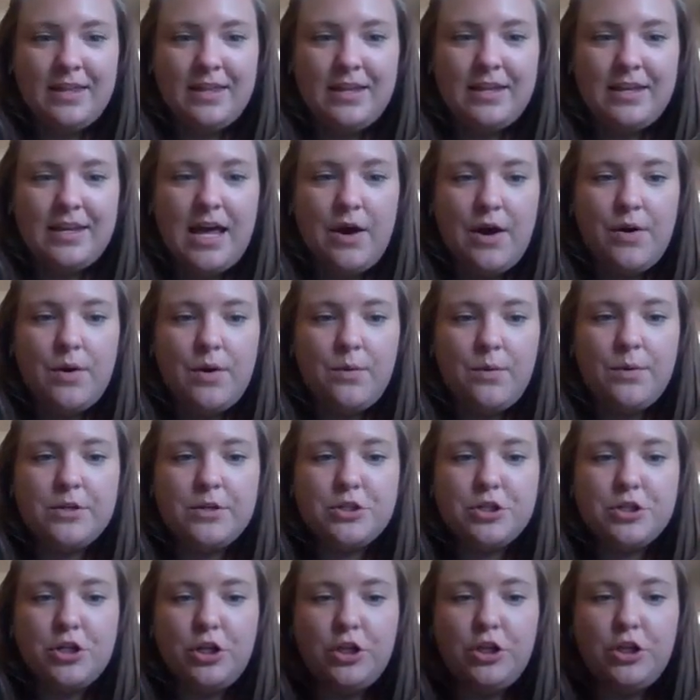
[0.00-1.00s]
Now I
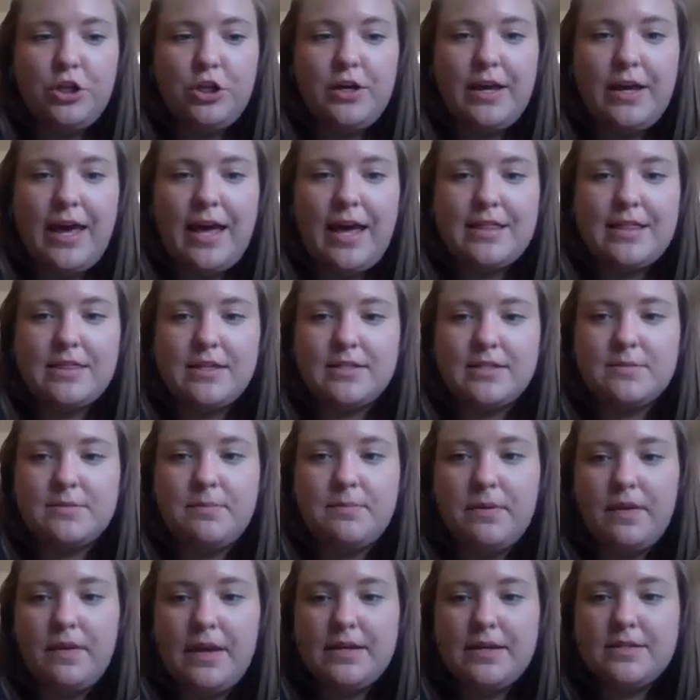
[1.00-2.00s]
want you to look at this
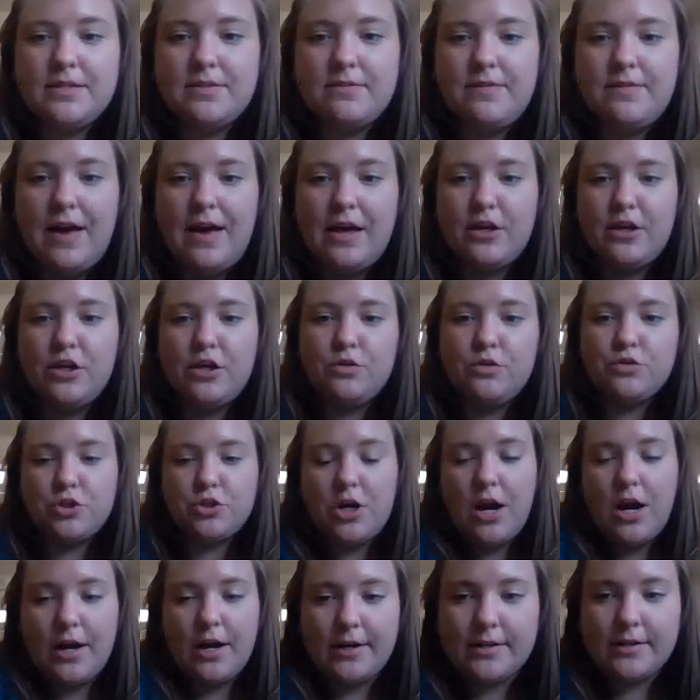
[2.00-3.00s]
place value
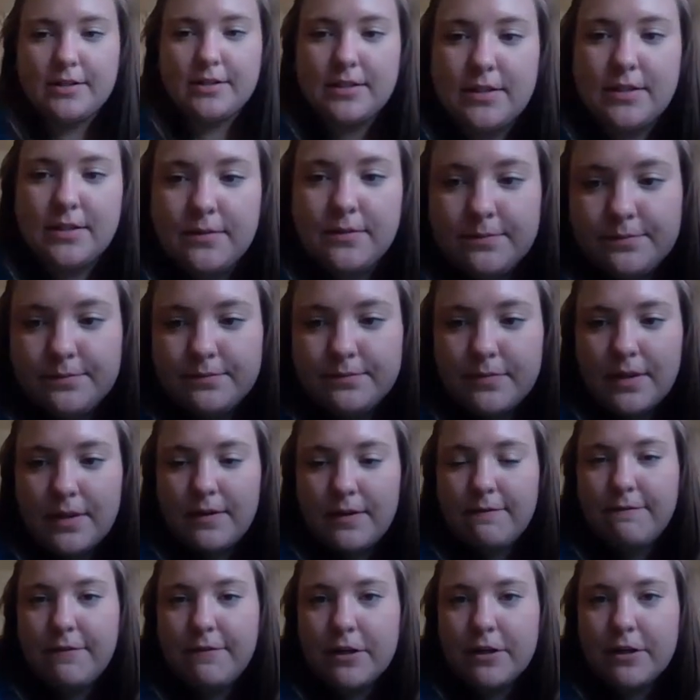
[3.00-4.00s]
chart.
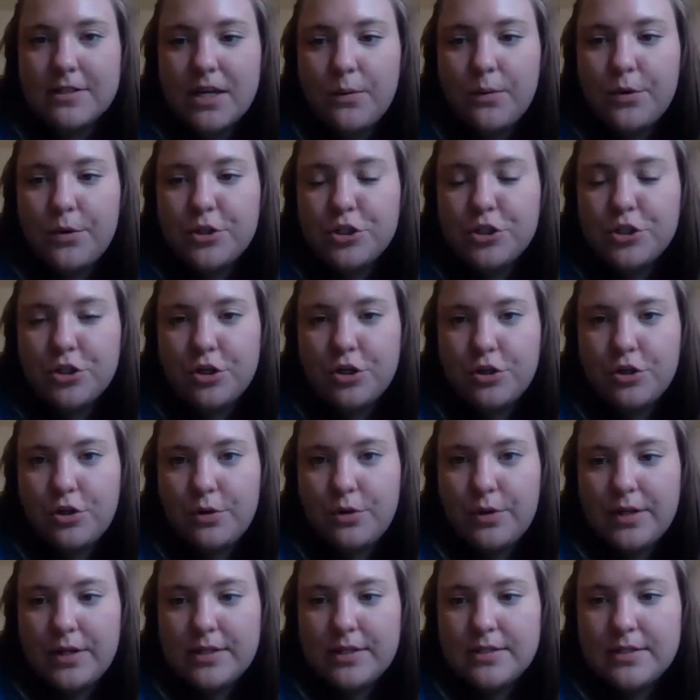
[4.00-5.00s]
First I want you to
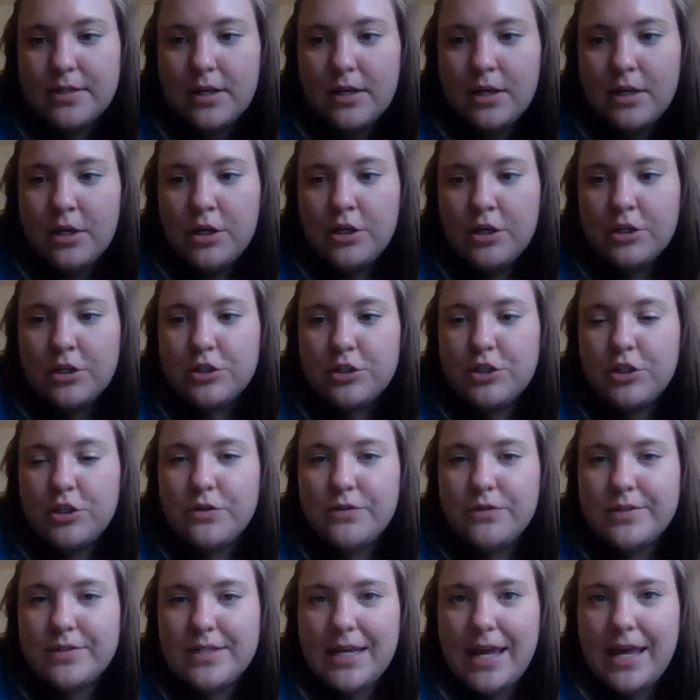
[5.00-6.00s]
notice, do
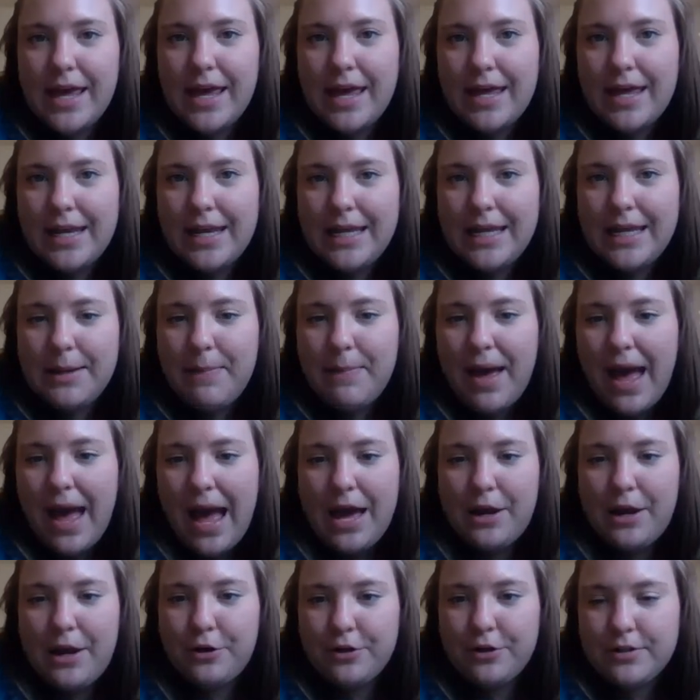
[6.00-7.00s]
you see any
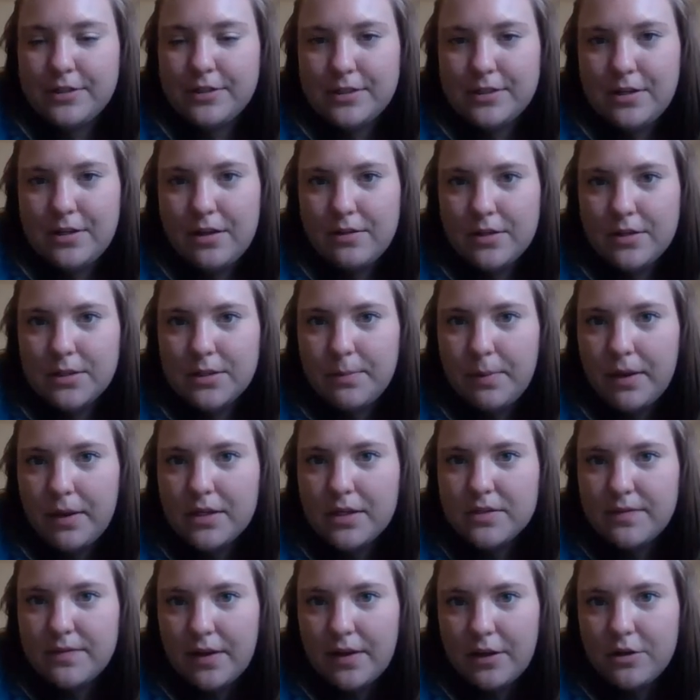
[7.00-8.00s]
patterns on this
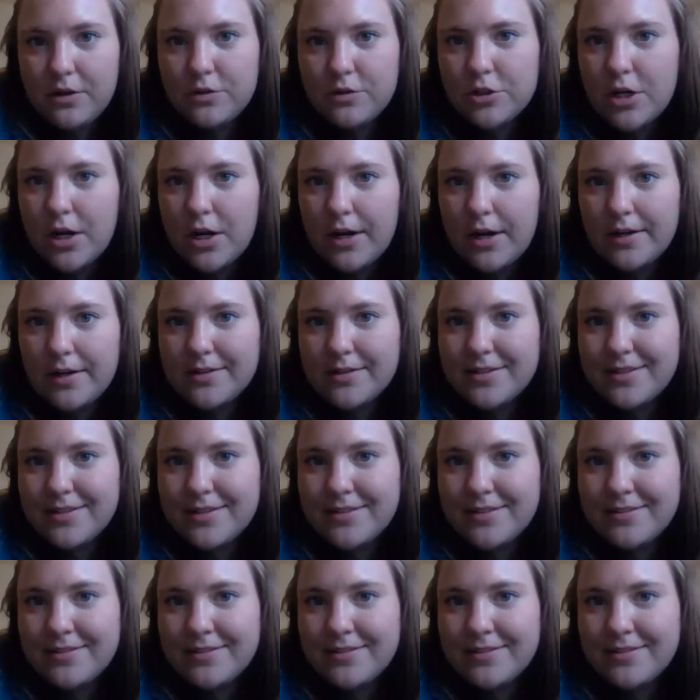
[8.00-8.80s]
place value chart?